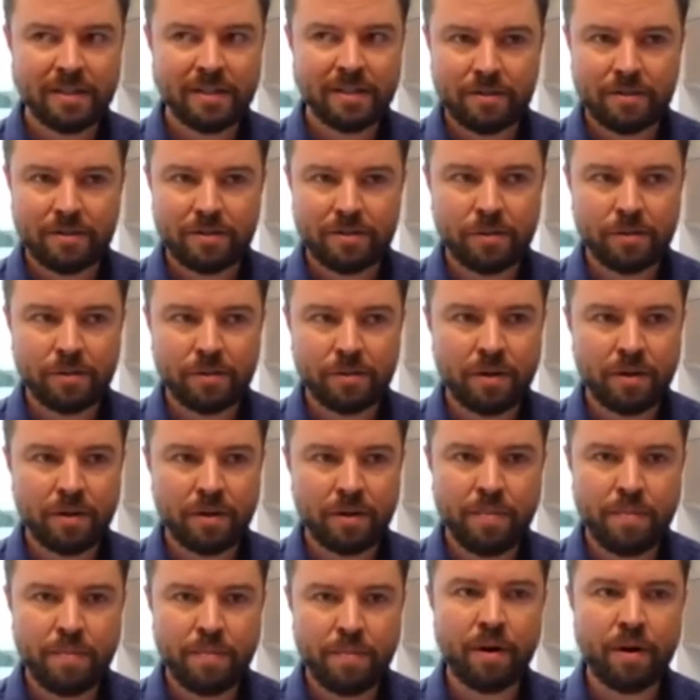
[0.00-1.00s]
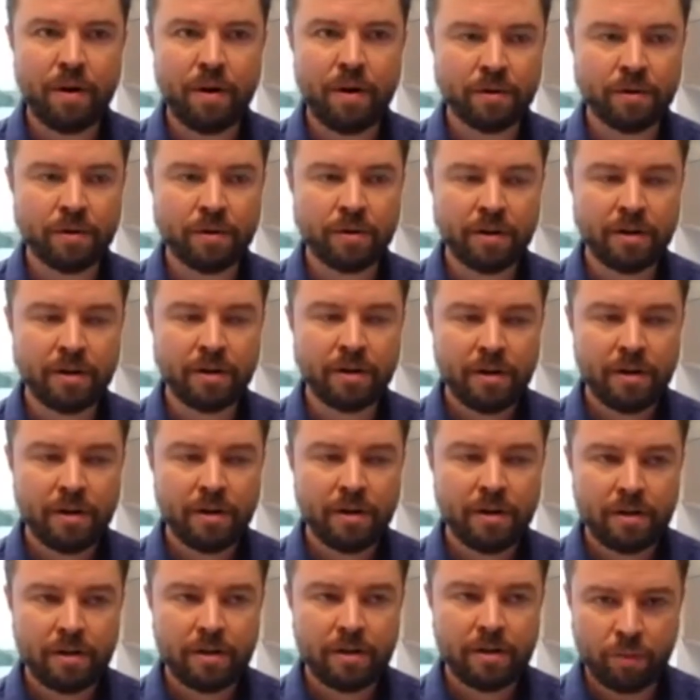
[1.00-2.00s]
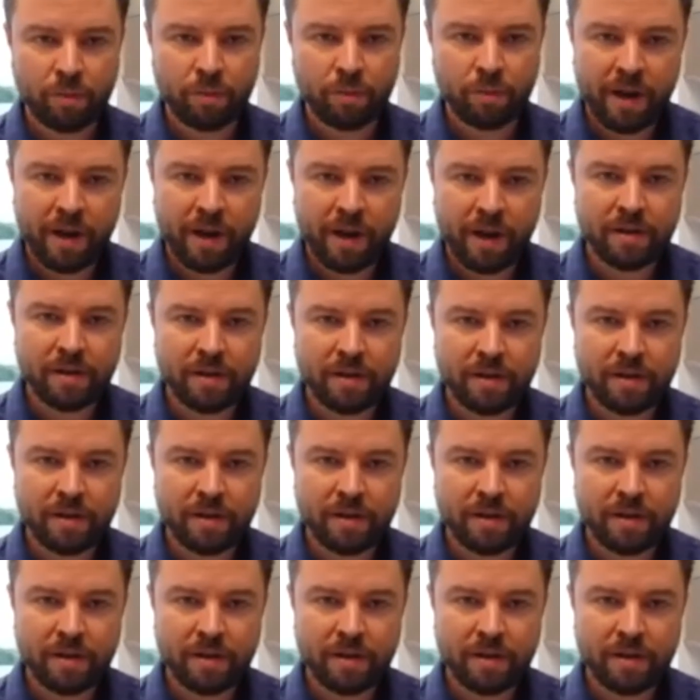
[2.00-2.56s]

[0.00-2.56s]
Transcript: to empower great